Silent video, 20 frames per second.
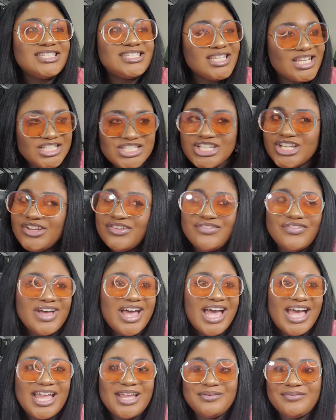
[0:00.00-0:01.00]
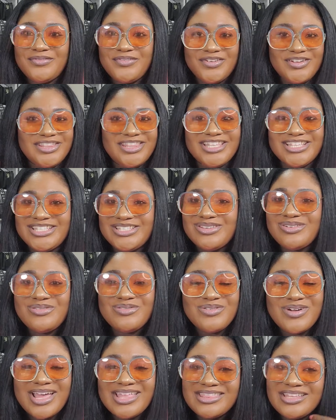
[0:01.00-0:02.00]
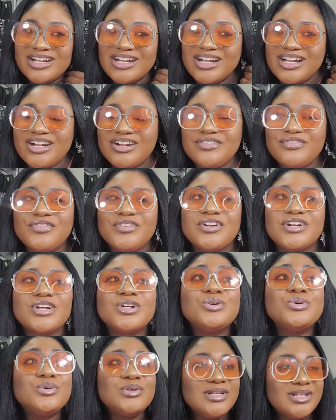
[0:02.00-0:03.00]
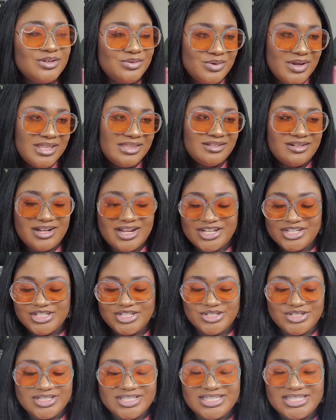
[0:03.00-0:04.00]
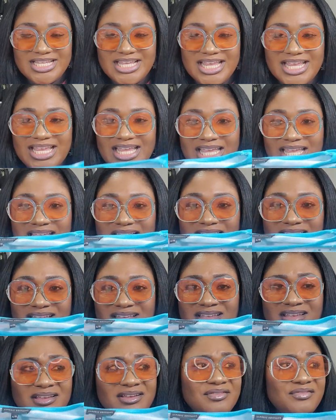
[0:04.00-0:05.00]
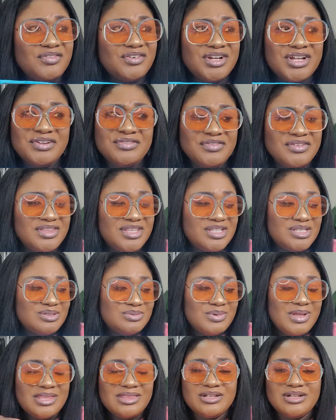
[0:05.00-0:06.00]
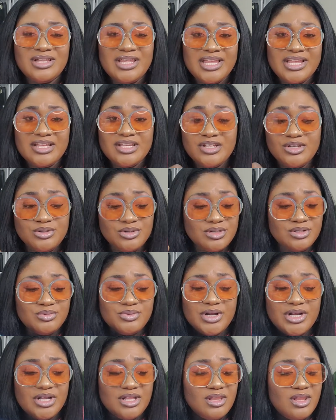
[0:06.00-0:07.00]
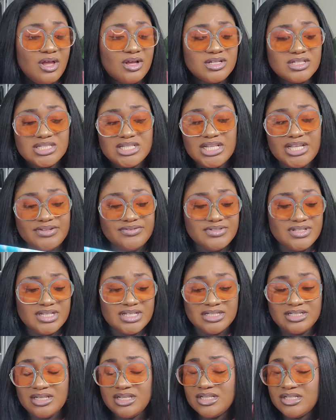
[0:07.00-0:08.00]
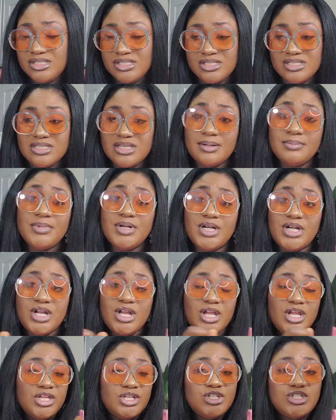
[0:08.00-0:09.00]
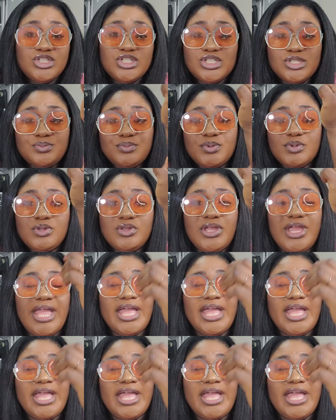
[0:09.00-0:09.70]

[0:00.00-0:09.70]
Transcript: Such a vibe for this weather, for cooler weather, I should say. For even this weather, like, you can wear long sleeves in summer. You just pull the